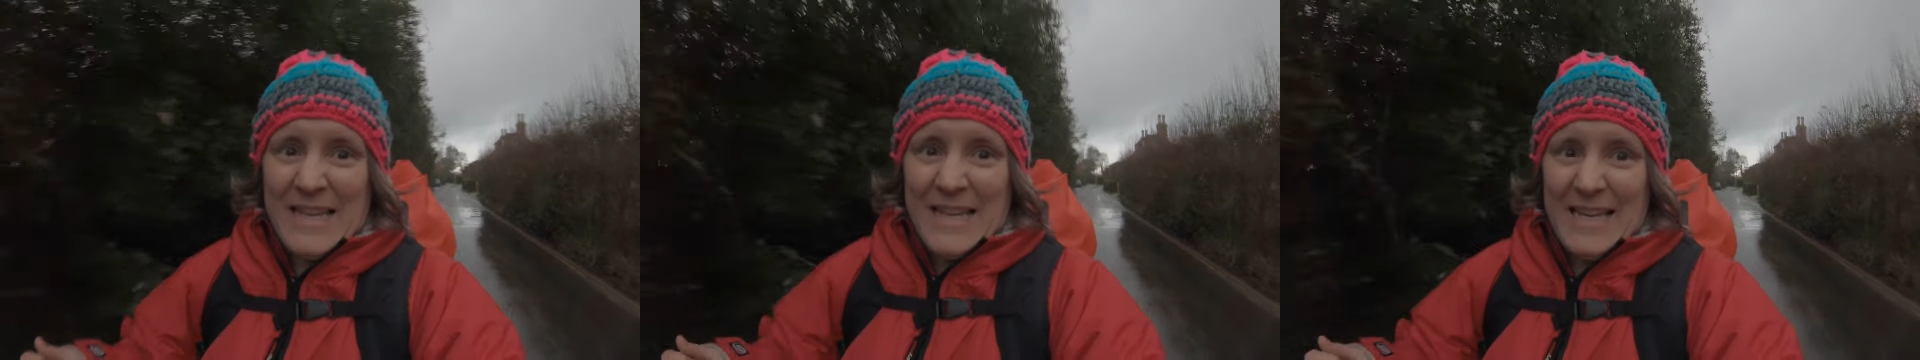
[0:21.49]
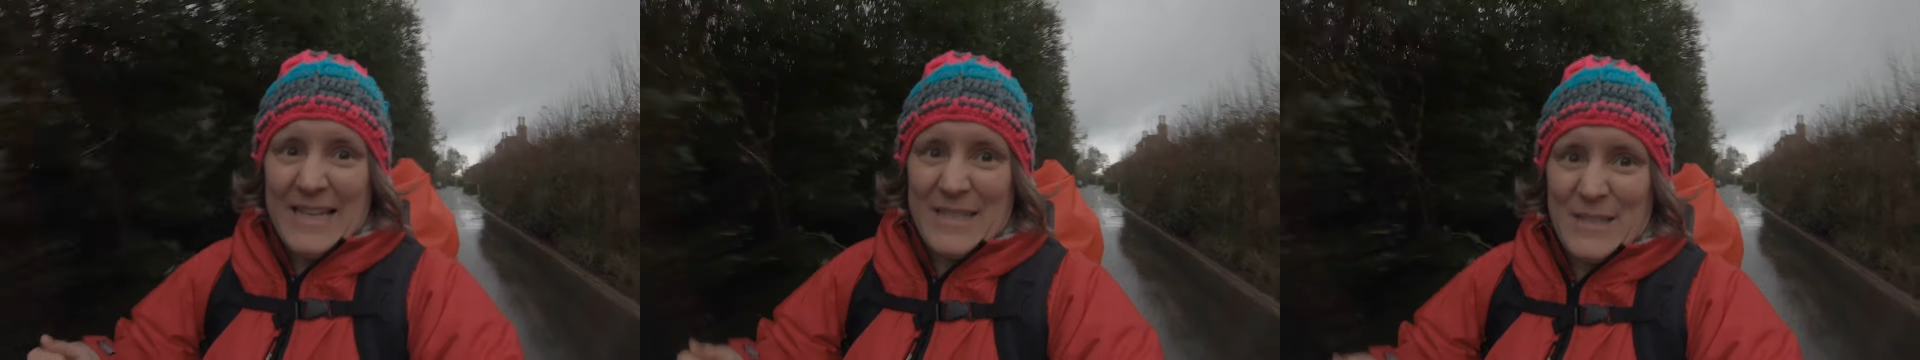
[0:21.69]

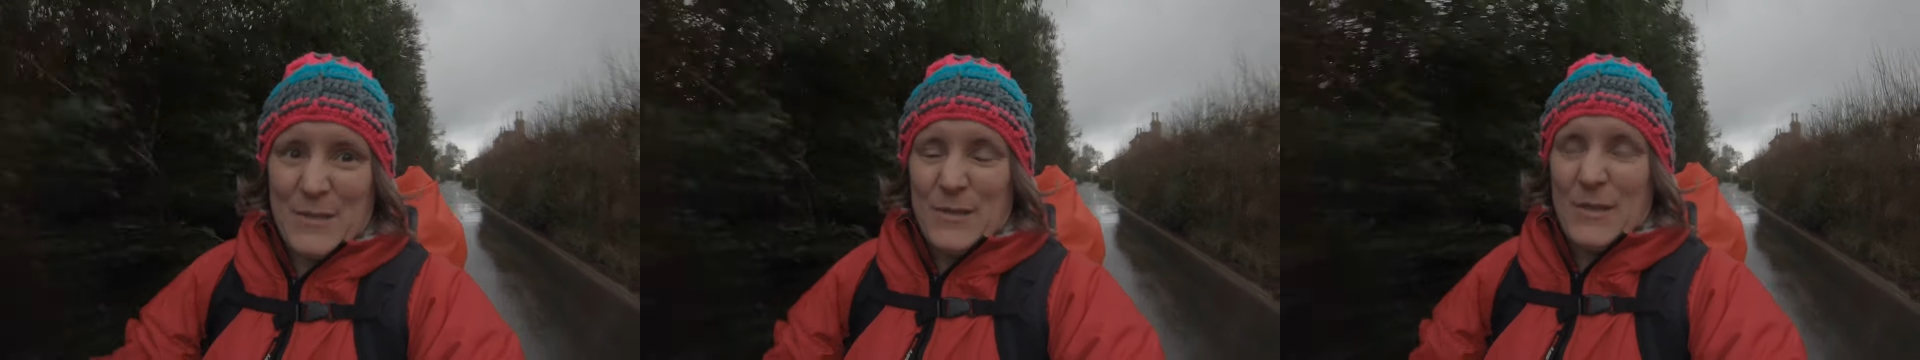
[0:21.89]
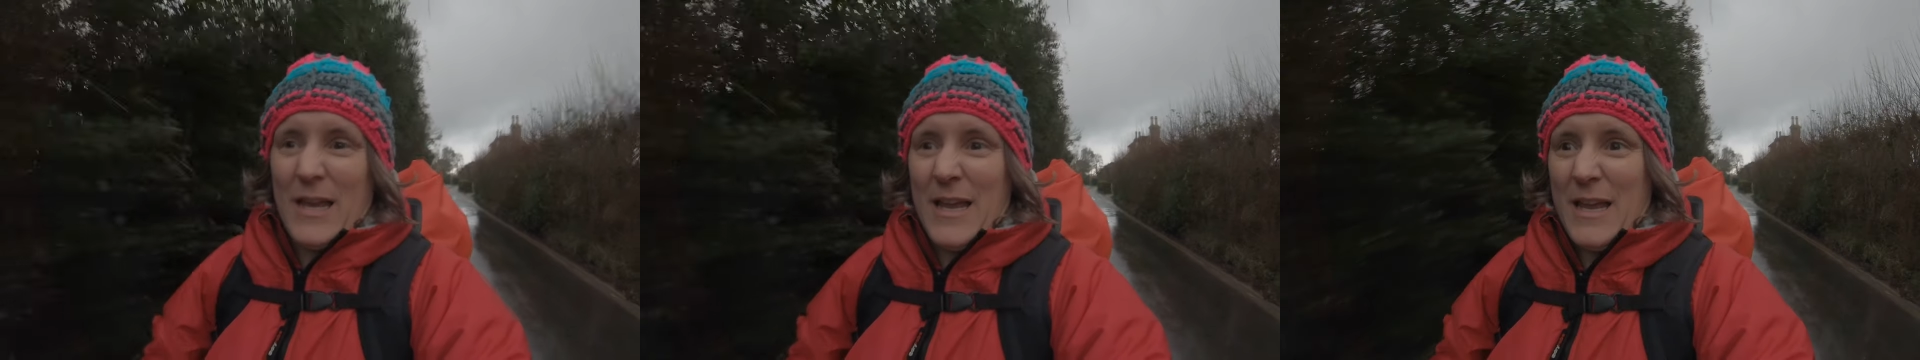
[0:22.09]

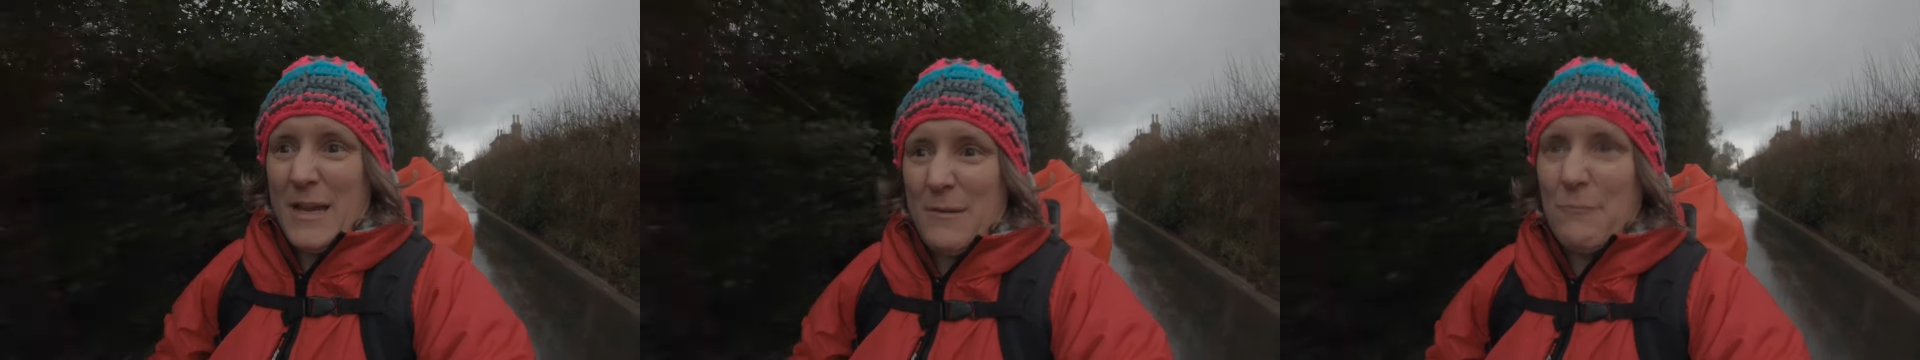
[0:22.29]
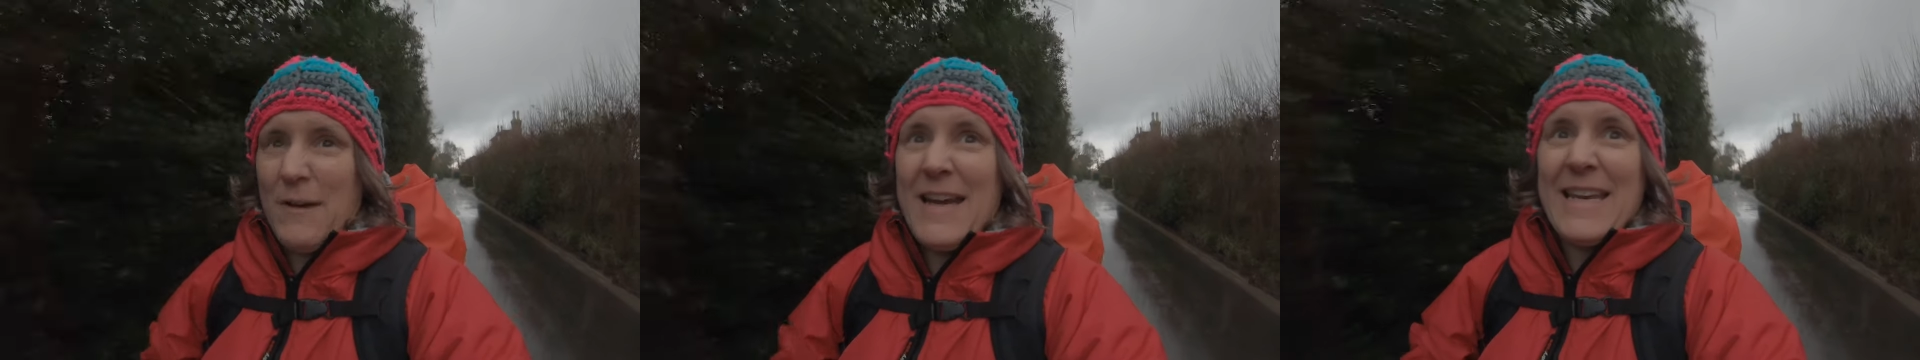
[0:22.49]
It's
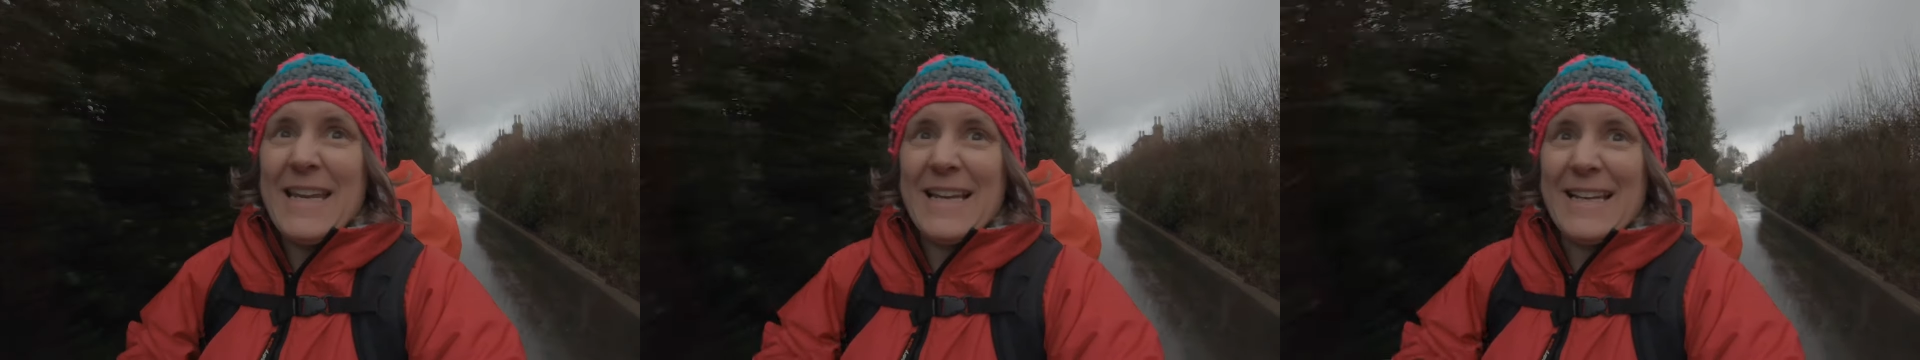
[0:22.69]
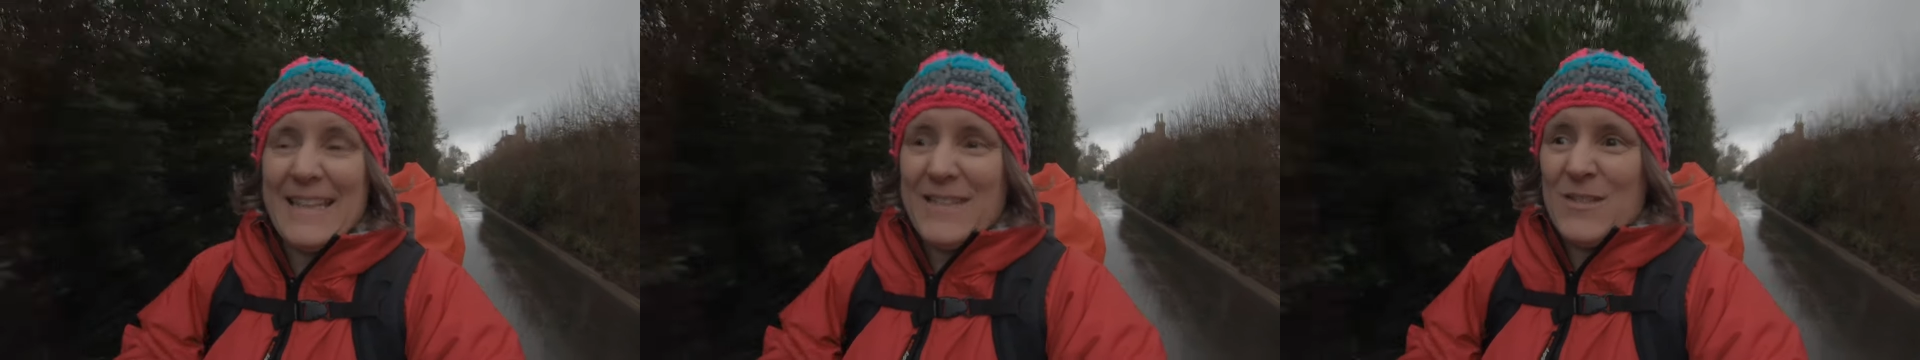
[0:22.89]

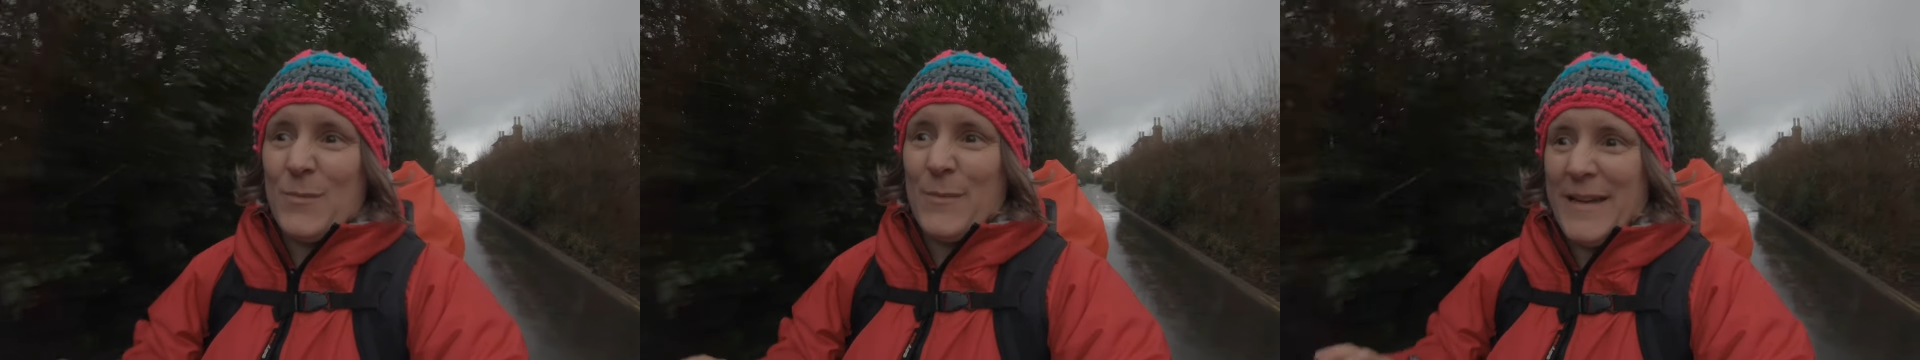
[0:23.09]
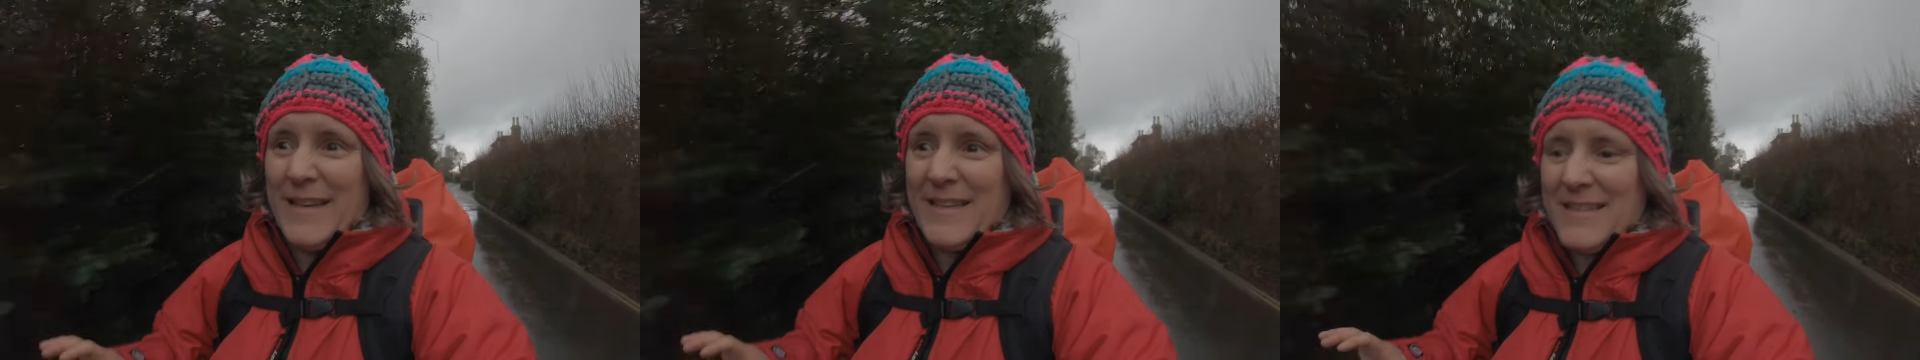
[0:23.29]
raining a little
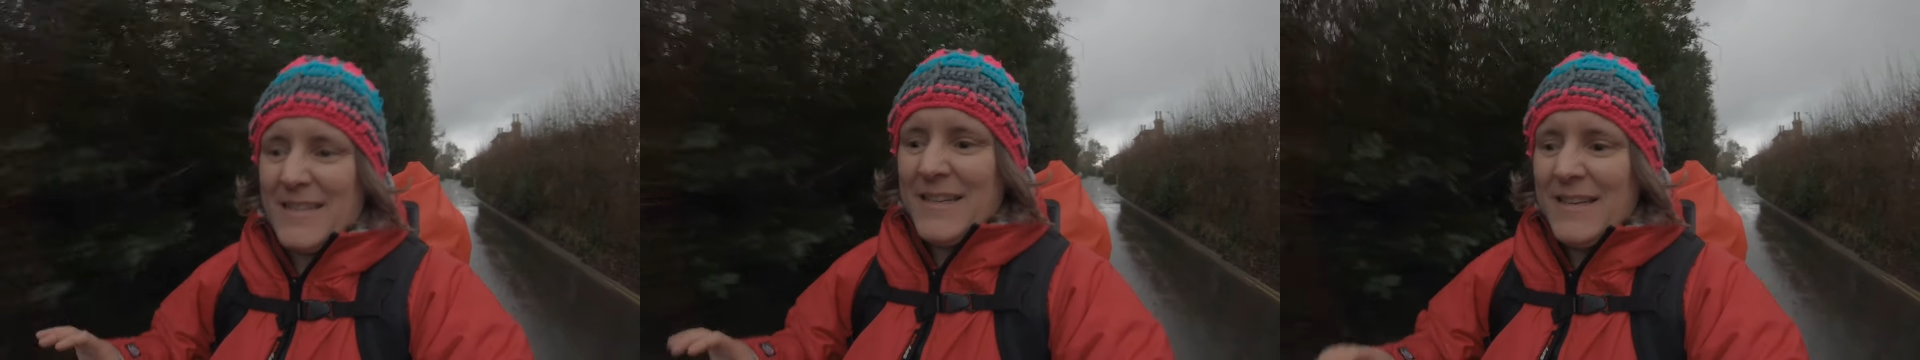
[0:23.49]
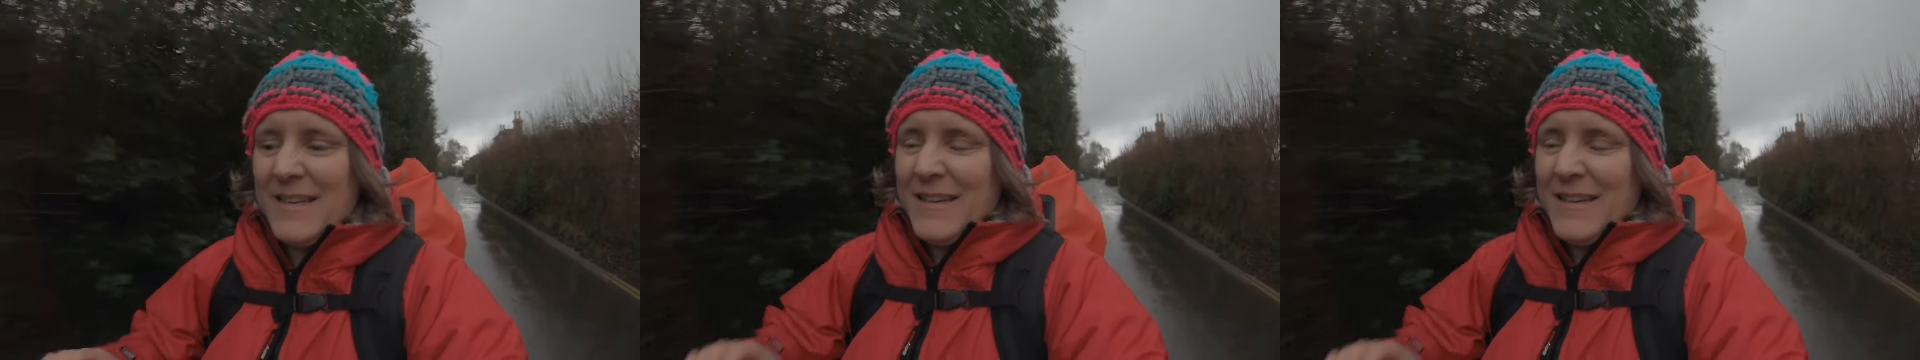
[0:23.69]
bit,